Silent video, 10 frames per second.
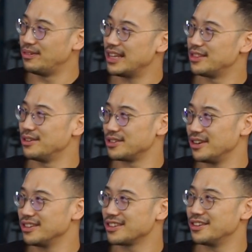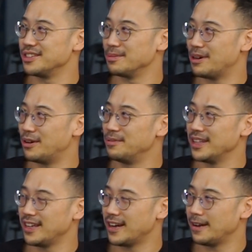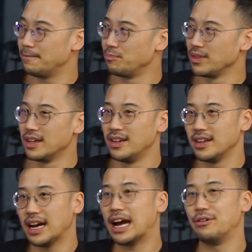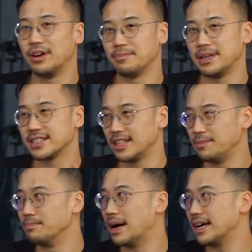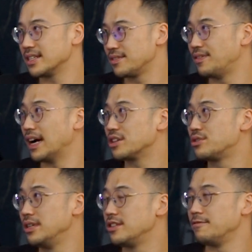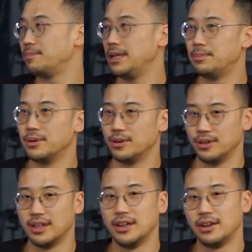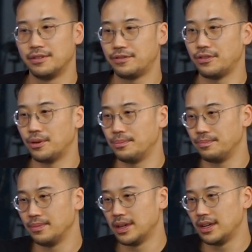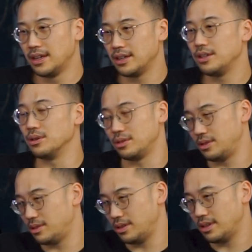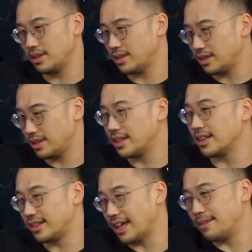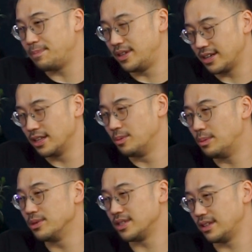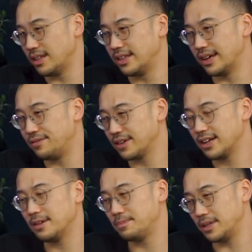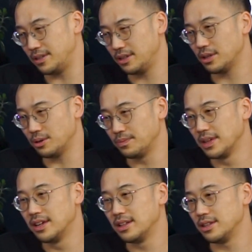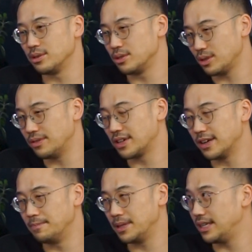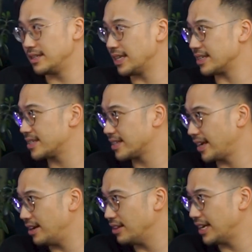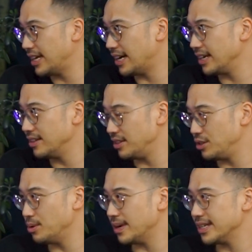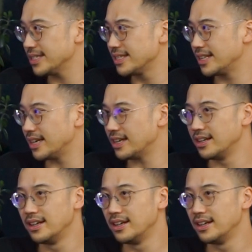read those articles about OpenAI hiring basically mass factories of people from, that particular one was in Africa, but there's also other companies like Scale AI in the US that